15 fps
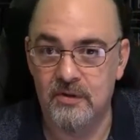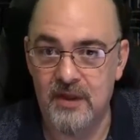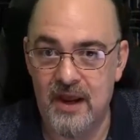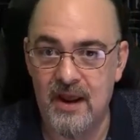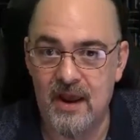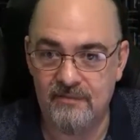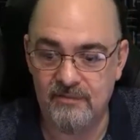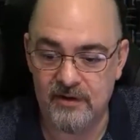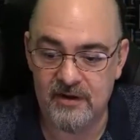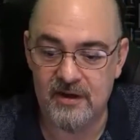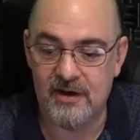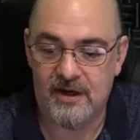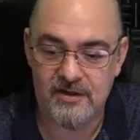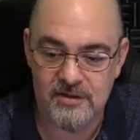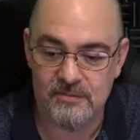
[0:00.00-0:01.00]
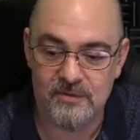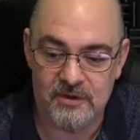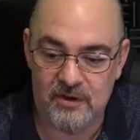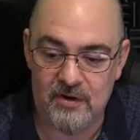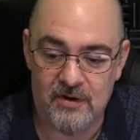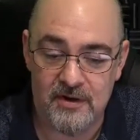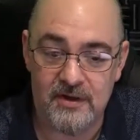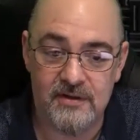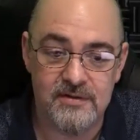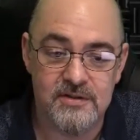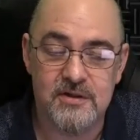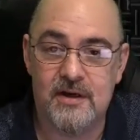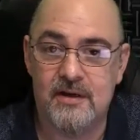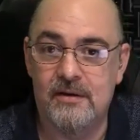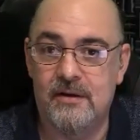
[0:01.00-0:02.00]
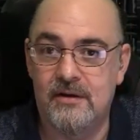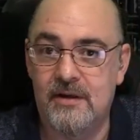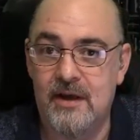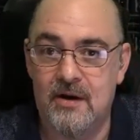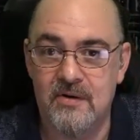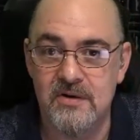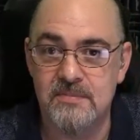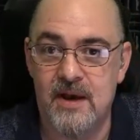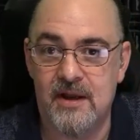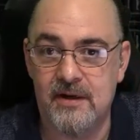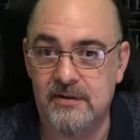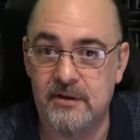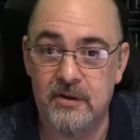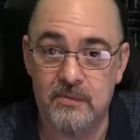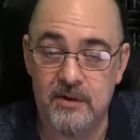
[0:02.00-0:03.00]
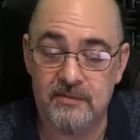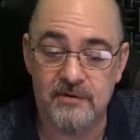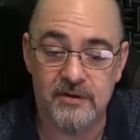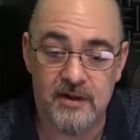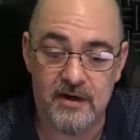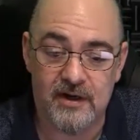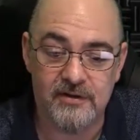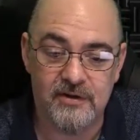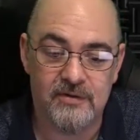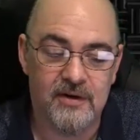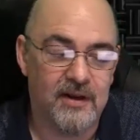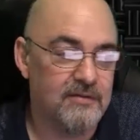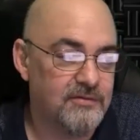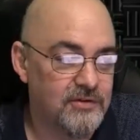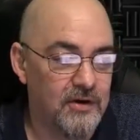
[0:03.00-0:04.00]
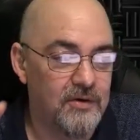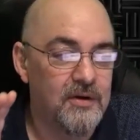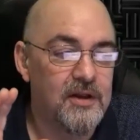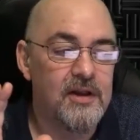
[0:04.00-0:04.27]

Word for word: They have a connection with the audience eh, charismatically or whatever that I don't have. So